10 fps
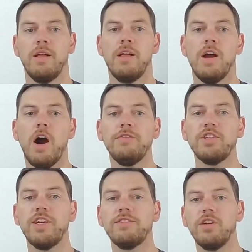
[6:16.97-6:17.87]

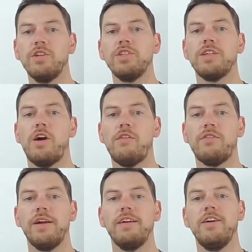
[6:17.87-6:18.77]
Off-the-shelf solutions are
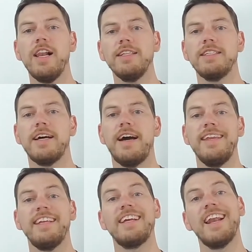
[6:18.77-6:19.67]
offering a well-designed
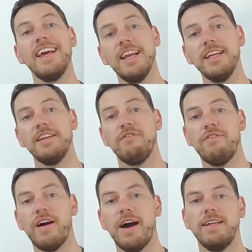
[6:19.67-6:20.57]
yet clearly
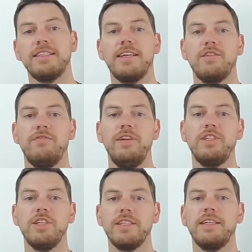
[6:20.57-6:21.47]
defined set of
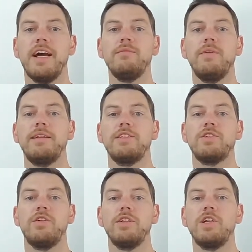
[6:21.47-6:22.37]
features and come at a
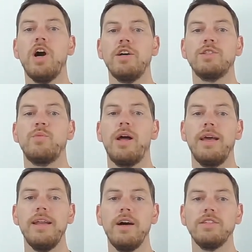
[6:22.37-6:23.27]
certain cost, while
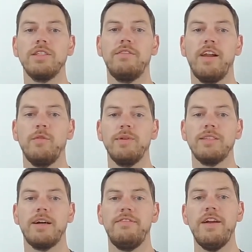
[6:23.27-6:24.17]
in-house developments
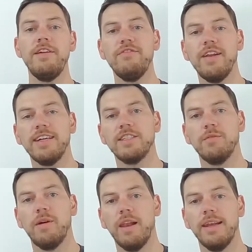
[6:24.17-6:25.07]
are very
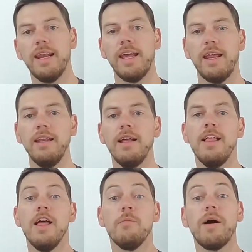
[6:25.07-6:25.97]
flexible and lean,
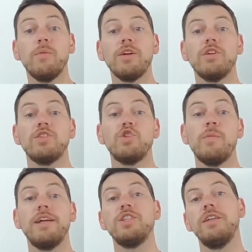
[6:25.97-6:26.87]
but will consume
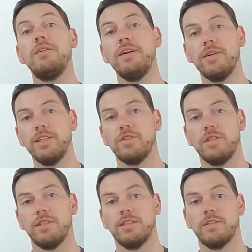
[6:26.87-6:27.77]
engineering
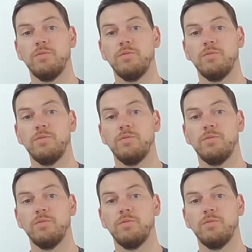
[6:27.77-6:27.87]
resources.